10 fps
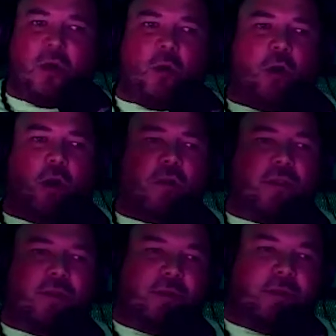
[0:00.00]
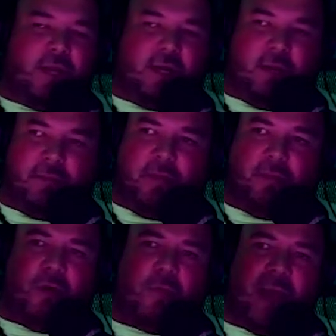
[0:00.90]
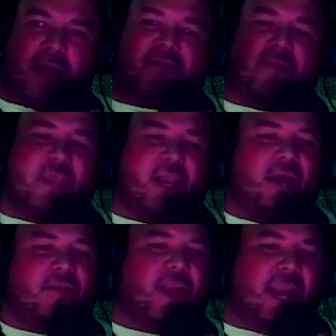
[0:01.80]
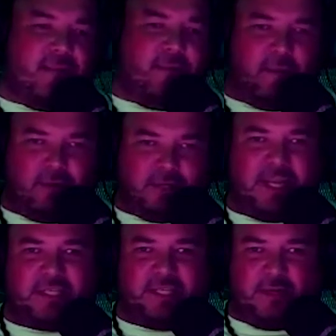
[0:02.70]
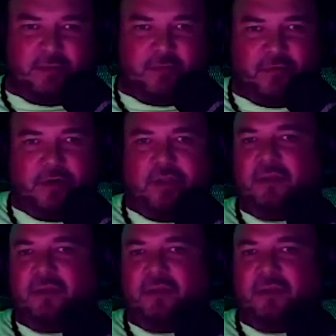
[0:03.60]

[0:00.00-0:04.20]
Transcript: or the blowbacks from the other 8 members that sit on the board.